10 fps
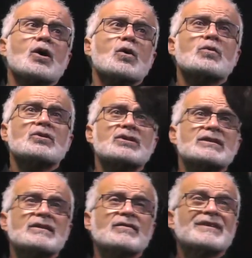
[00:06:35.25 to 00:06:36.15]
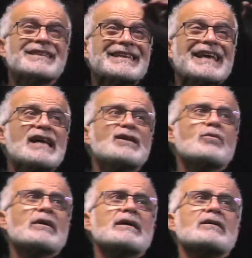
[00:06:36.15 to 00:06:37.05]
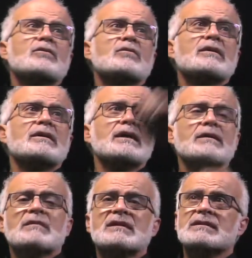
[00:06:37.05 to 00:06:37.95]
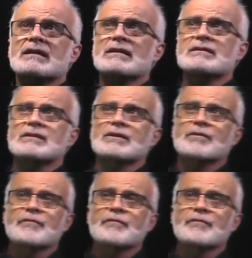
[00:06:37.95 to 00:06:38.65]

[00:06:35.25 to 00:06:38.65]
which is different in any way, we must get 0.